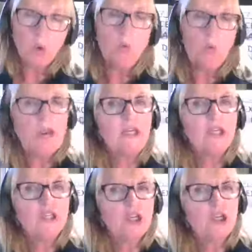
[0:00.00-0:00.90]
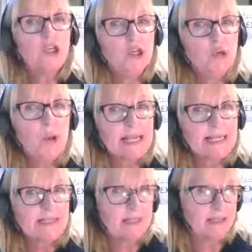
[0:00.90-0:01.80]
Which
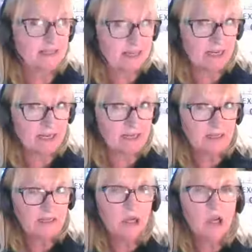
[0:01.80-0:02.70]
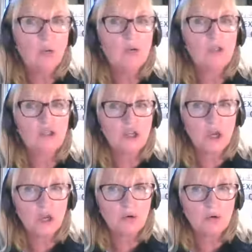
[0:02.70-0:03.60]
US singer was
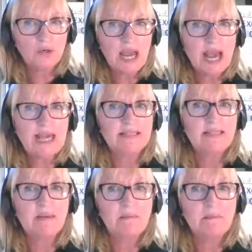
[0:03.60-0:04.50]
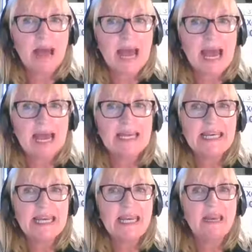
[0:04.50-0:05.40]
known as the
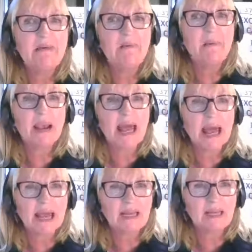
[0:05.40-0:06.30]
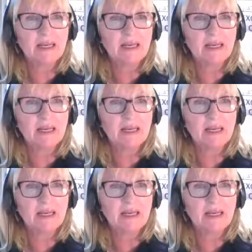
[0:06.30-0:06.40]
man in black?